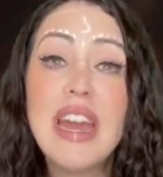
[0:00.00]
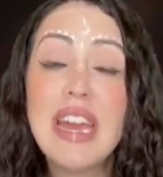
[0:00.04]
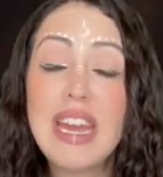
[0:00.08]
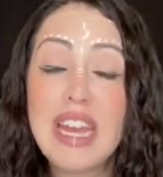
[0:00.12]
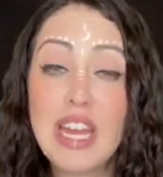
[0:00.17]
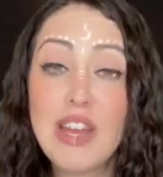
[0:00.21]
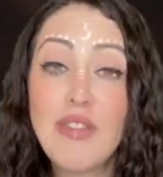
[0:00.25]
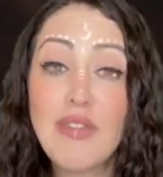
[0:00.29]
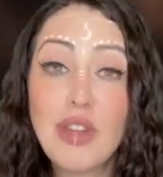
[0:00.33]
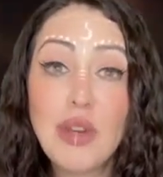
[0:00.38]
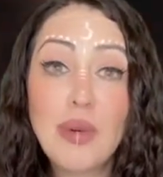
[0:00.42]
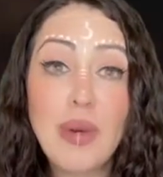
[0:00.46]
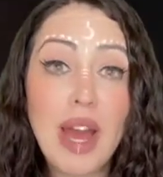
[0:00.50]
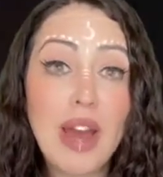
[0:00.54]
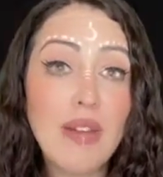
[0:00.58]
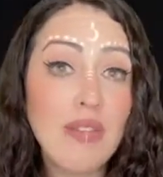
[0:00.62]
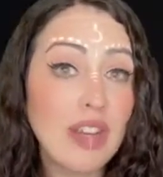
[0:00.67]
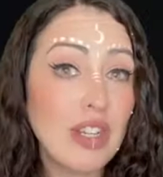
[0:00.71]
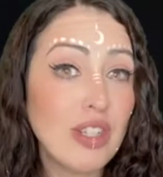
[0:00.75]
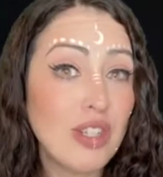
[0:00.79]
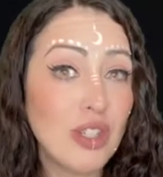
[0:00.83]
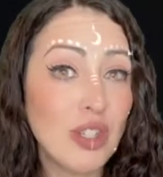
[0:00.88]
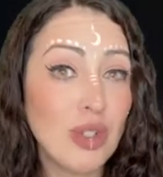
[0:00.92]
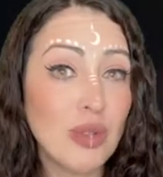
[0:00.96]
If you have
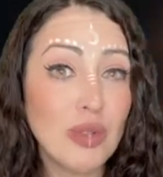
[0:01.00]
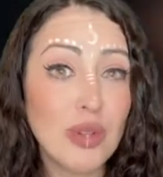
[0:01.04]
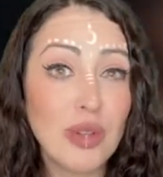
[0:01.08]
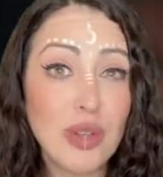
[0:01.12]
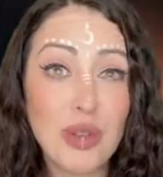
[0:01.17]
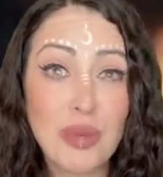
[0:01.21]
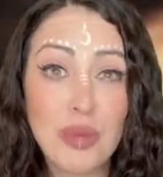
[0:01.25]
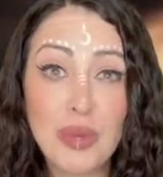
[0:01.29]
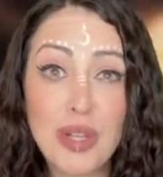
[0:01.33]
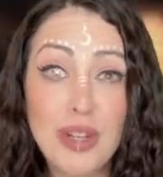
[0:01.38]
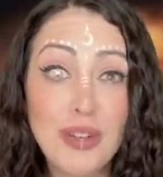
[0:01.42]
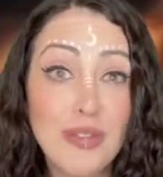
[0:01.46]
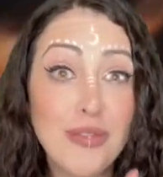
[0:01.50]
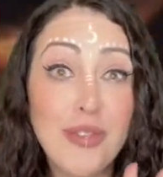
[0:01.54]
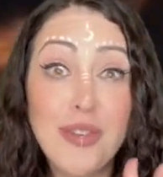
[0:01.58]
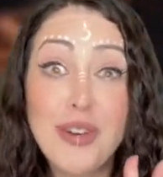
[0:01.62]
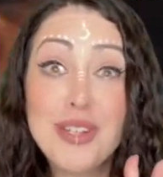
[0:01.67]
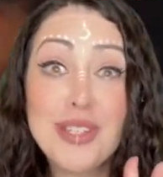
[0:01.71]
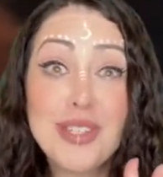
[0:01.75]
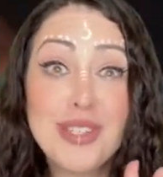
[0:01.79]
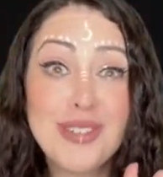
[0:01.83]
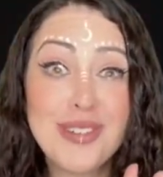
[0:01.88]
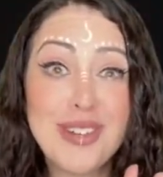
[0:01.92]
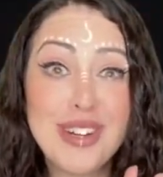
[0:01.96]
a 2 or 3 or 4
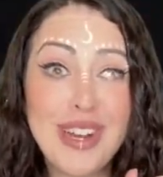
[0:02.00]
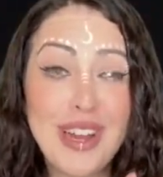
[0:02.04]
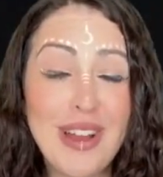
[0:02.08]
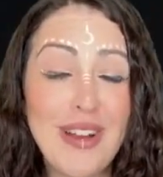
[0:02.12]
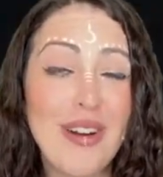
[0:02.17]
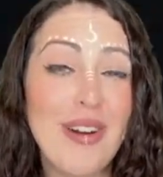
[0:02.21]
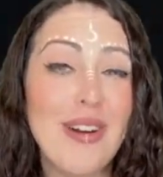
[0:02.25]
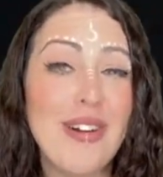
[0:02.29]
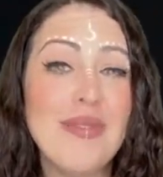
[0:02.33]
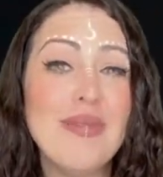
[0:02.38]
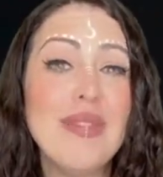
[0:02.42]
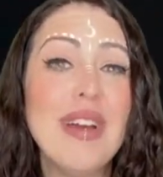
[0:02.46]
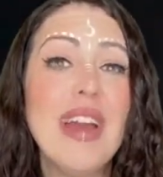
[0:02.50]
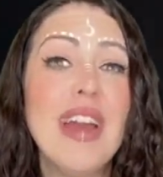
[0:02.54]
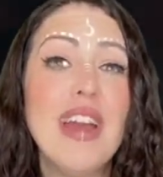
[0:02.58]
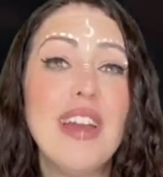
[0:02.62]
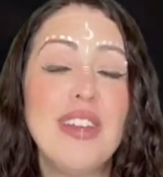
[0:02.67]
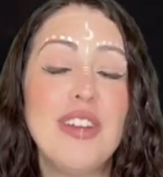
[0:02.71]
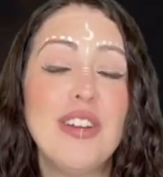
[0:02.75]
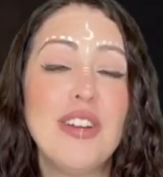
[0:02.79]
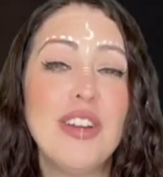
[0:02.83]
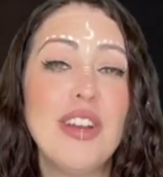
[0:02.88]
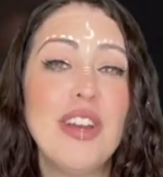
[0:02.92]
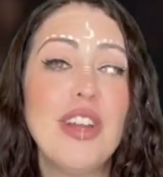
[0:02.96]
story home,
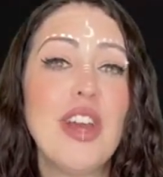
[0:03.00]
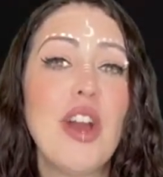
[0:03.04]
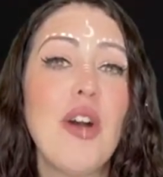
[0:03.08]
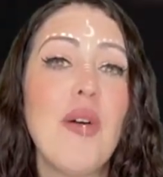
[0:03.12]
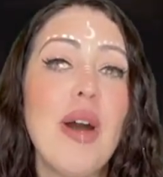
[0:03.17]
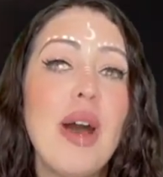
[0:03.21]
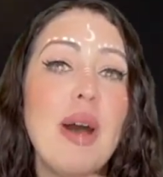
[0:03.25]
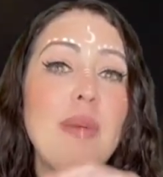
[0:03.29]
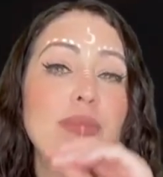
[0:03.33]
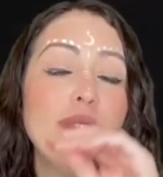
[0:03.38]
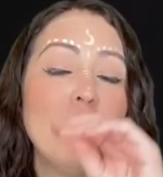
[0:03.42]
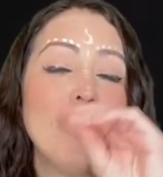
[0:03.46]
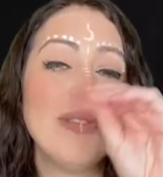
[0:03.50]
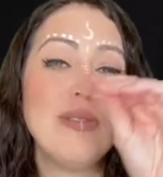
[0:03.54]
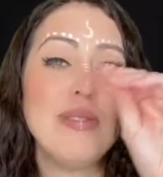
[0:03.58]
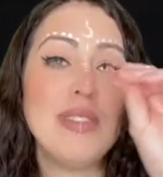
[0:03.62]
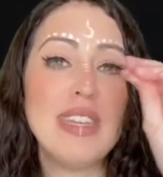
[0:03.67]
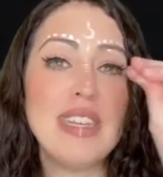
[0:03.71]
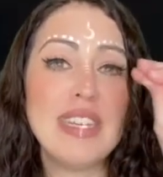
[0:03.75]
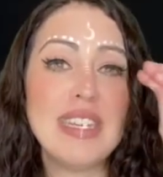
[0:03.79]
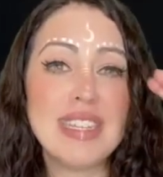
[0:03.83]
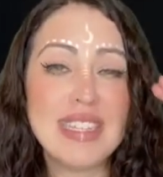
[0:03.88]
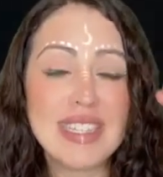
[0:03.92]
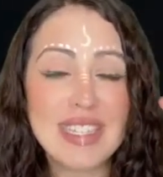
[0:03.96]
you're going to go up to
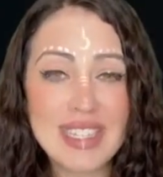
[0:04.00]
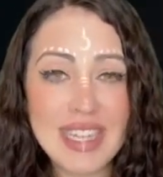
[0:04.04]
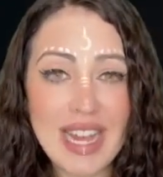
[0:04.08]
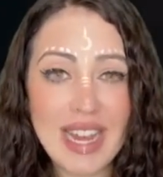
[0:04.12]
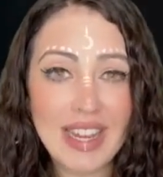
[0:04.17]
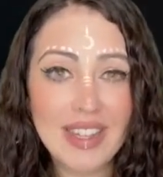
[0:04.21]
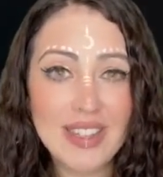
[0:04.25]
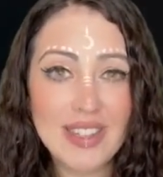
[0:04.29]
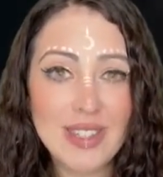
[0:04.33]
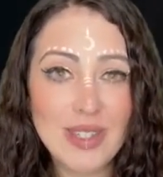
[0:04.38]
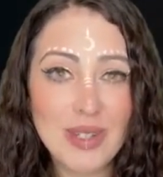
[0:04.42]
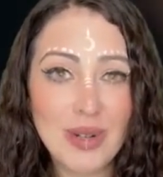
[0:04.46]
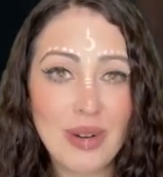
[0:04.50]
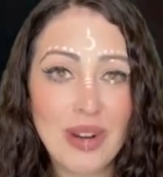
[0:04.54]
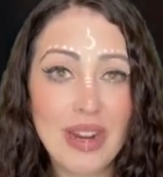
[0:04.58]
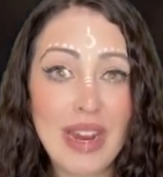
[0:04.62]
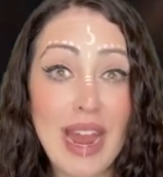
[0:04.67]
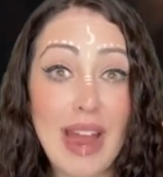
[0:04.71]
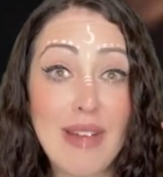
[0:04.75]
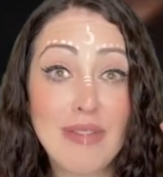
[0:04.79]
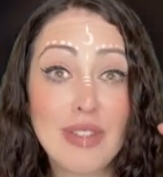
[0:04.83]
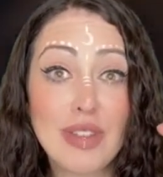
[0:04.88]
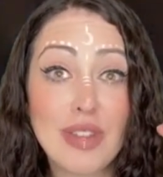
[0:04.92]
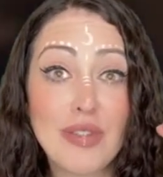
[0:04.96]
the second story
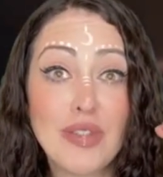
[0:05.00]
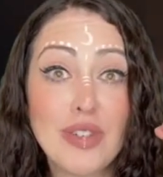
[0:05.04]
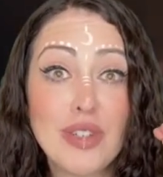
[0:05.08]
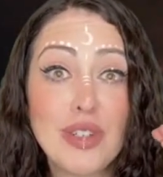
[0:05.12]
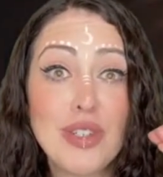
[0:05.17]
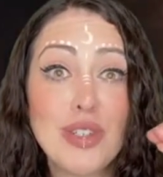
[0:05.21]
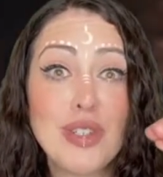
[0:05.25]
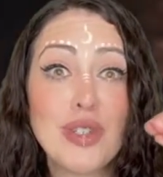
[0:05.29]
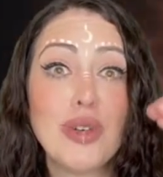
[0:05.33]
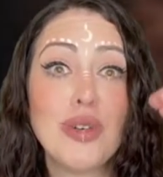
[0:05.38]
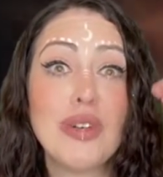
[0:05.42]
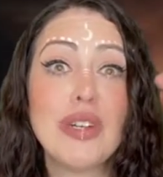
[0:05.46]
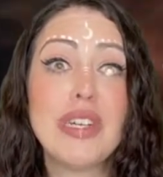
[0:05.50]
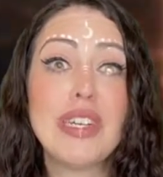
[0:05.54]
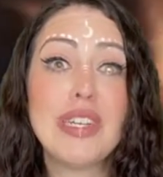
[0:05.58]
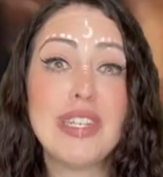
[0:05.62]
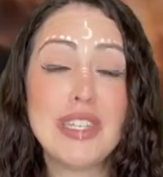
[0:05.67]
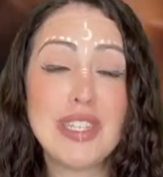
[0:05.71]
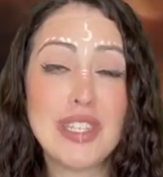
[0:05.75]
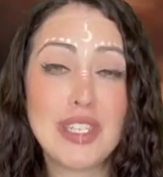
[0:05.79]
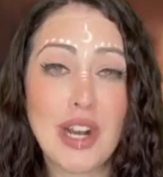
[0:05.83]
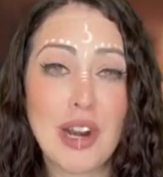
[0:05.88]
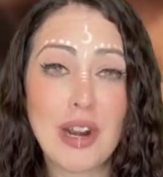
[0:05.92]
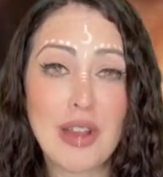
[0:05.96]
after the first story.
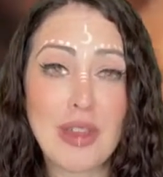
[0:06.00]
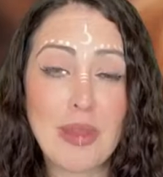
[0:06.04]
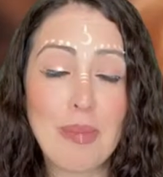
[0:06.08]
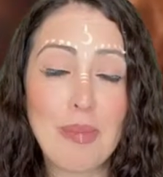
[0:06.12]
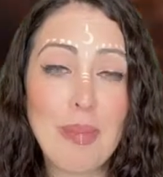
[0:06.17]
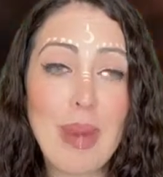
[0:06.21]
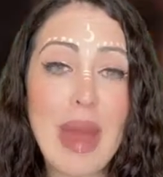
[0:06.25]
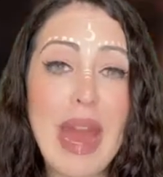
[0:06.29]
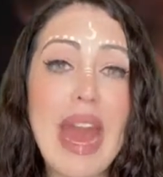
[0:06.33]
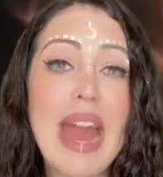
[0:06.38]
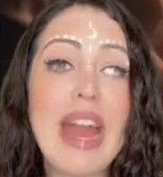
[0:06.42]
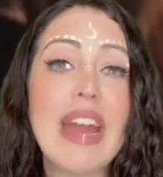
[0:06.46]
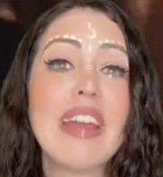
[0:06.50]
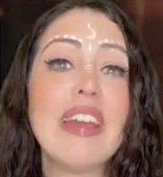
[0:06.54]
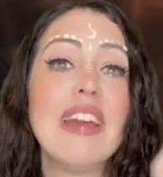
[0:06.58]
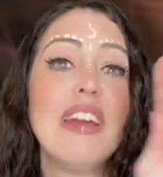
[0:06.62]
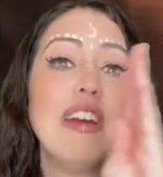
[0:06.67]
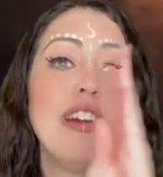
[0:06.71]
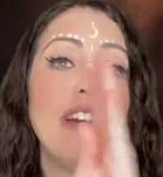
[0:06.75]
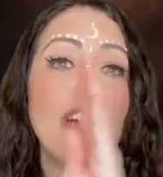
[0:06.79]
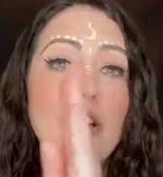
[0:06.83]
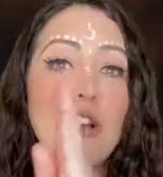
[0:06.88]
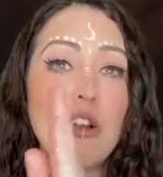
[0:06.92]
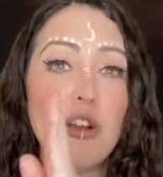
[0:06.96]
Start at the back,
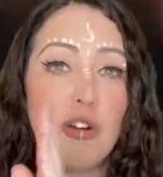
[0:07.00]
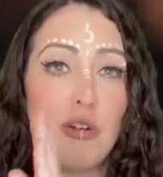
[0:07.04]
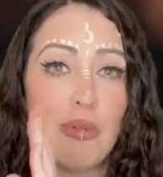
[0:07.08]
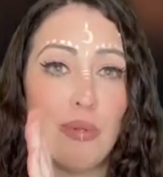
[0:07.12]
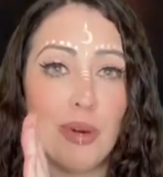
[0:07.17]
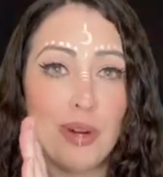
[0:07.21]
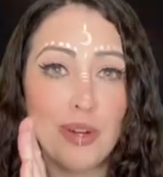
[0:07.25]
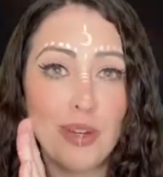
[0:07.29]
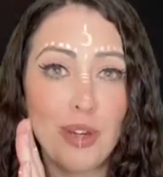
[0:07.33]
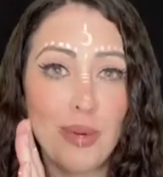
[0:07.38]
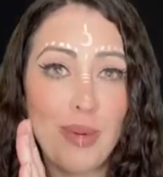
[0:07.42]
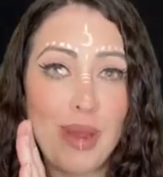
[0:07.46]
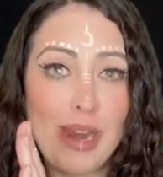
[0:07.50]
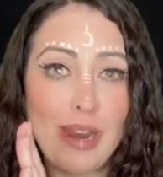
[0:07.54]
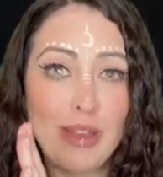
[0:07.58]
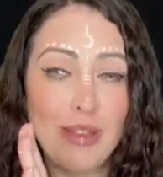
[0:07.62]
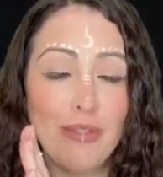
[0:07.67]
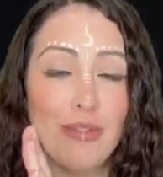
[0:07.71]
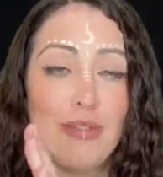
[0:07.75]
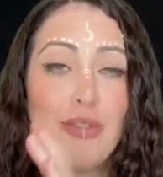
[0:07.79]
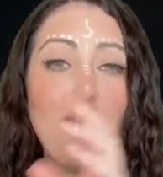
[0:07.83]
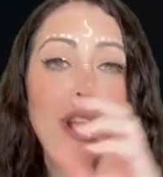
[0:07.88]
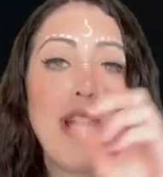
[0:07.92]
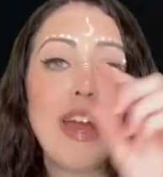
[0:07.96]
work your way to the
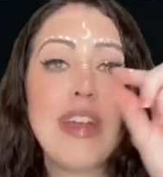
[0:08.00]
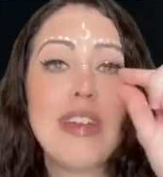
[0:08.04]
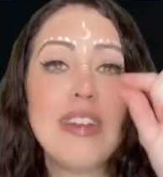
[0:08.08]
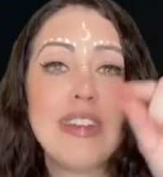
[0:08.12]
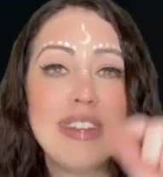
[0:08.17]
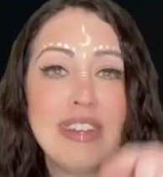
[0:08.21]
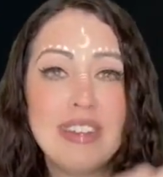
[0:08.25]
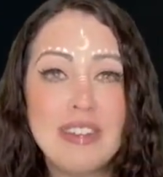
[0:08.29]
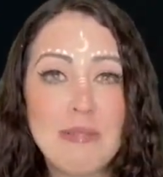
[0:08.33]
front.